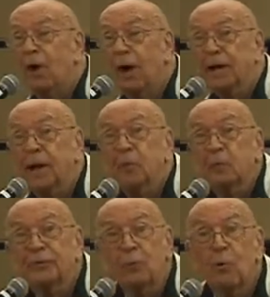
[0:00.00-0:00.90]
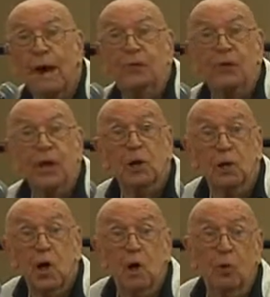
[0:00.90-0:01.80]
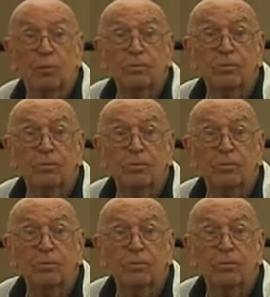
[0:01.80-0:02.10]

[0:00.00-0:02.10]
like it was the right thing to do.